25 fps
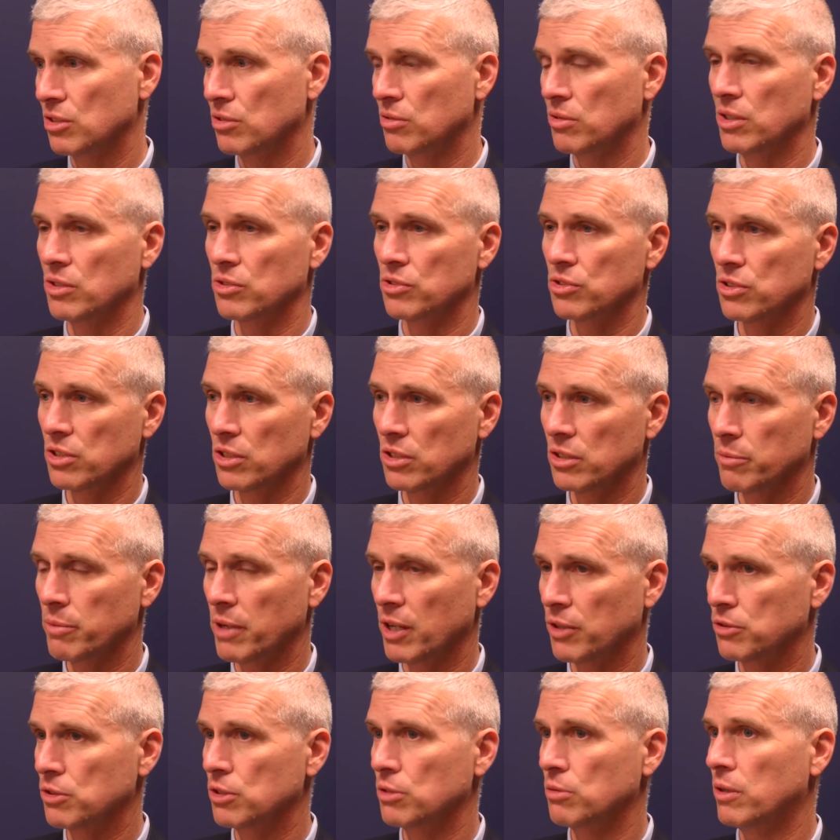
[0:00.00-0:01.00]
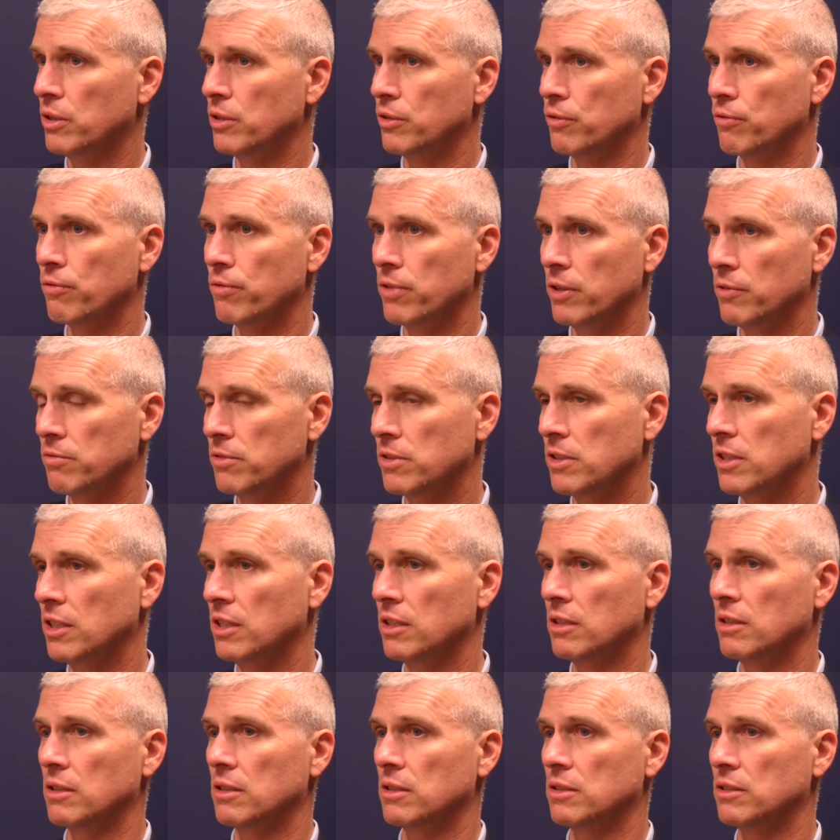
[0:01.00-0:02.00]
There's still about
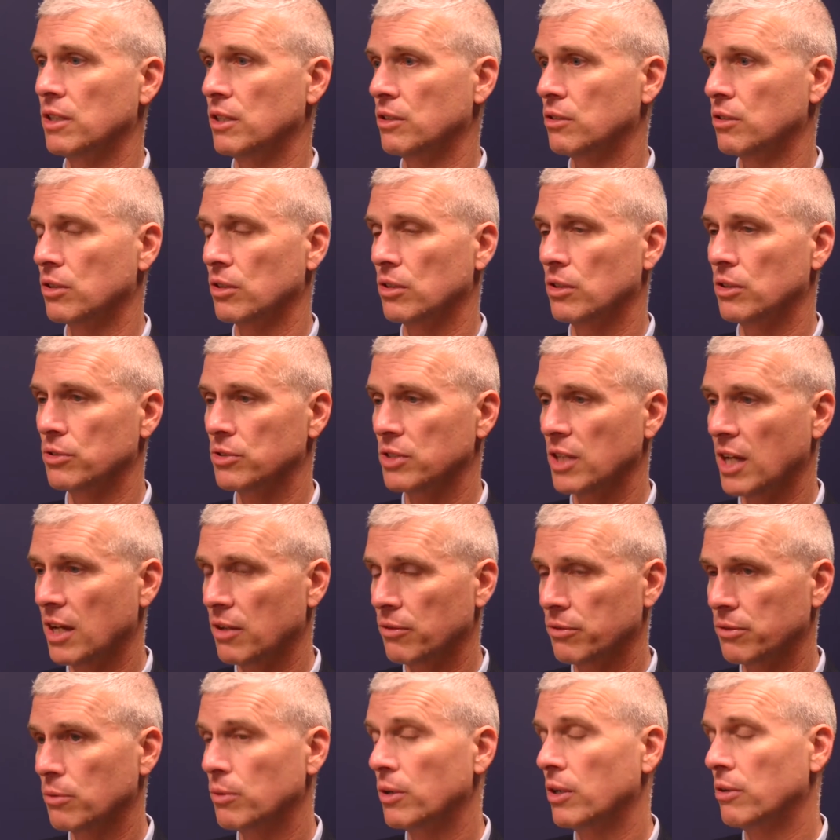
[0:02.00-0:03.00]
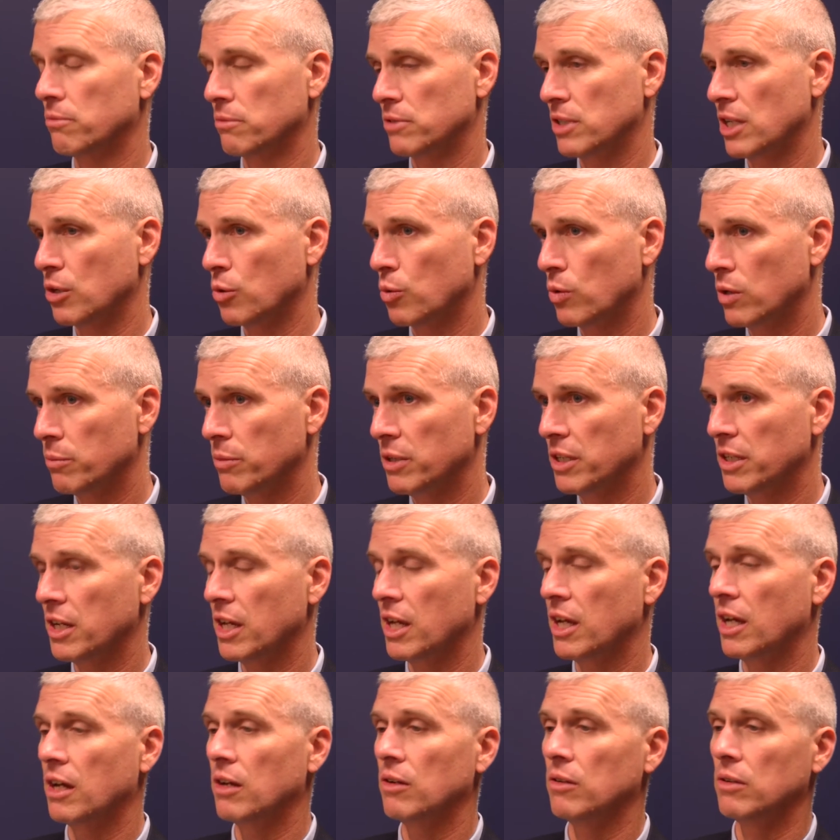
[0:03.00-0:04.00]
250 young girls out, well, young women
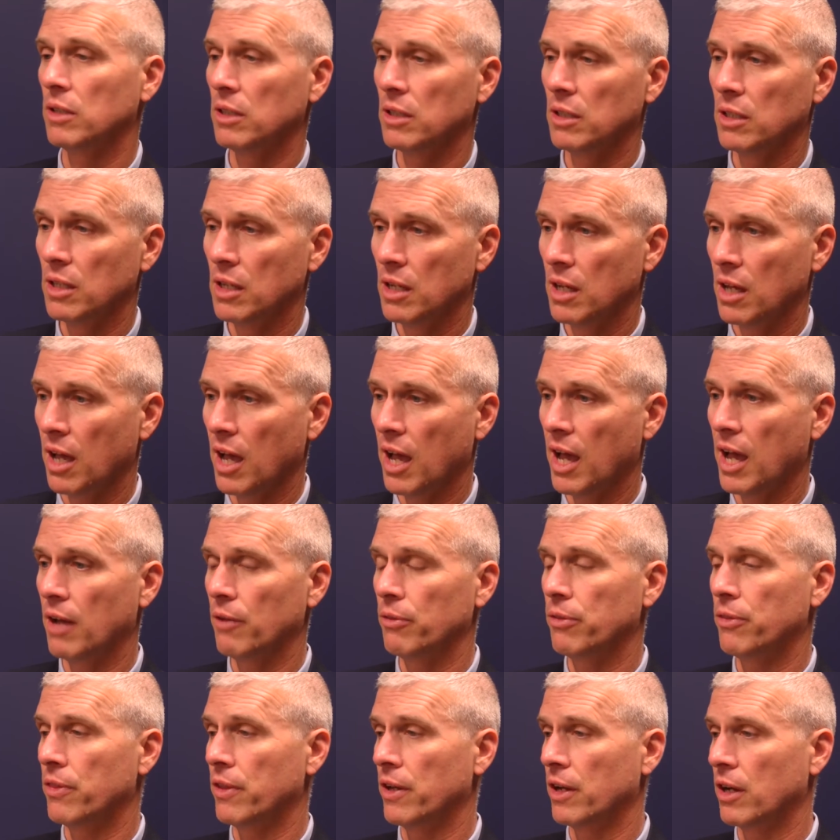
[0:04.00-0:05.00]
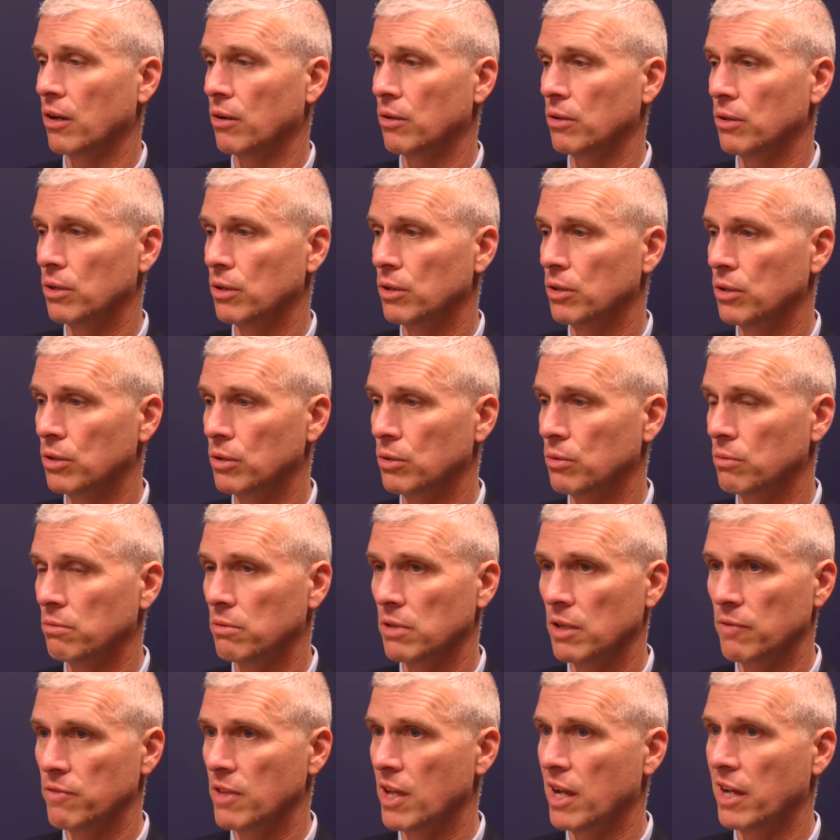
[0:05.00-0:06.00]
now, out there who
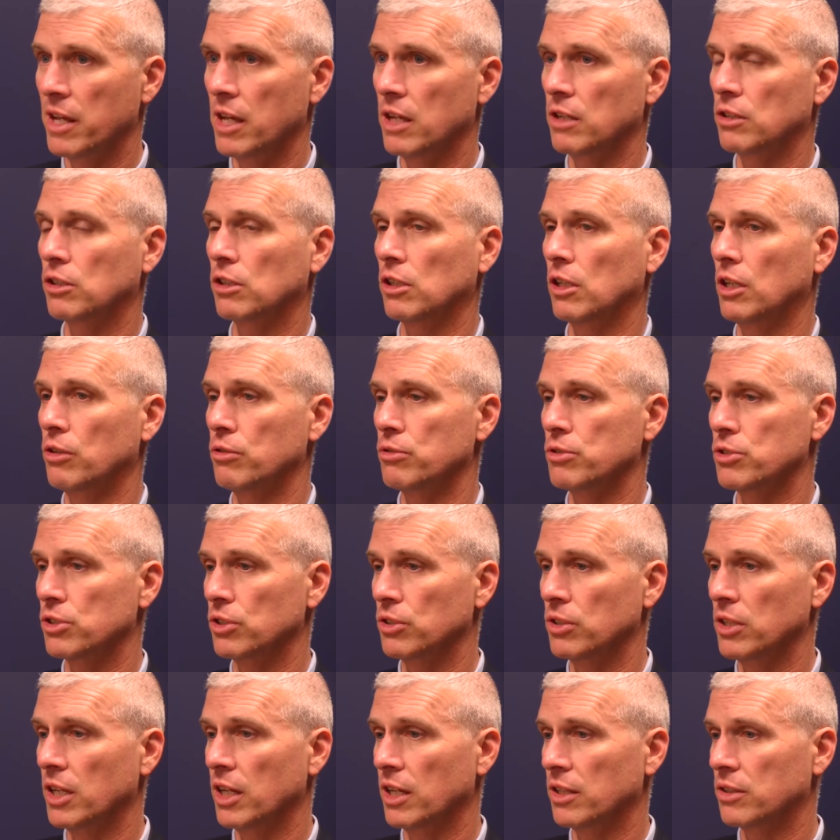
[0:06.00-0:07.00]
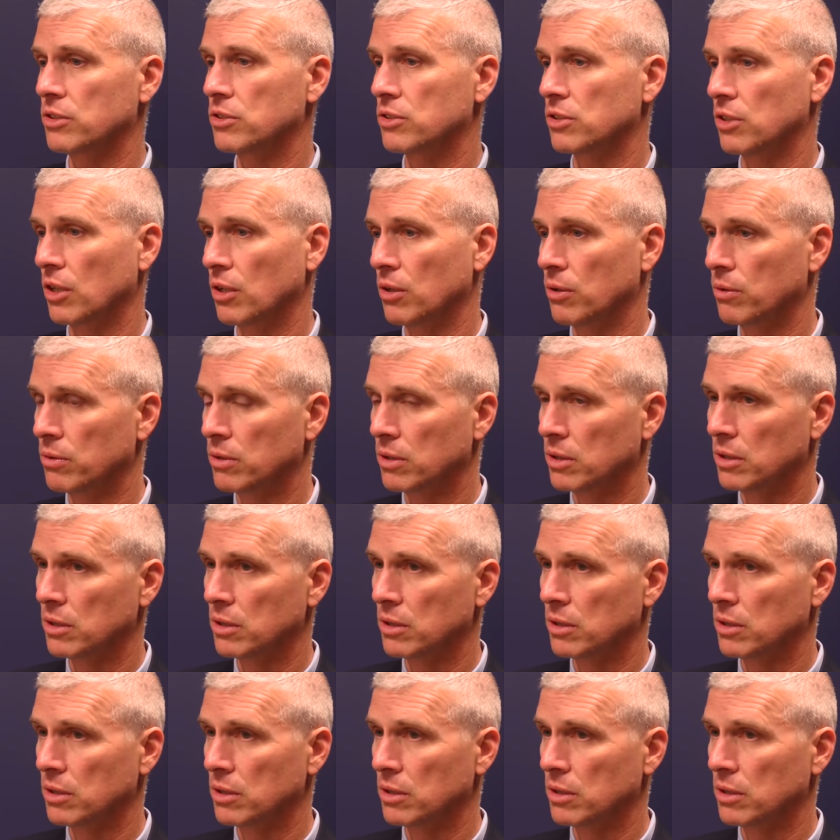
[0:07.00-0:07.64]
have not had closure yet. So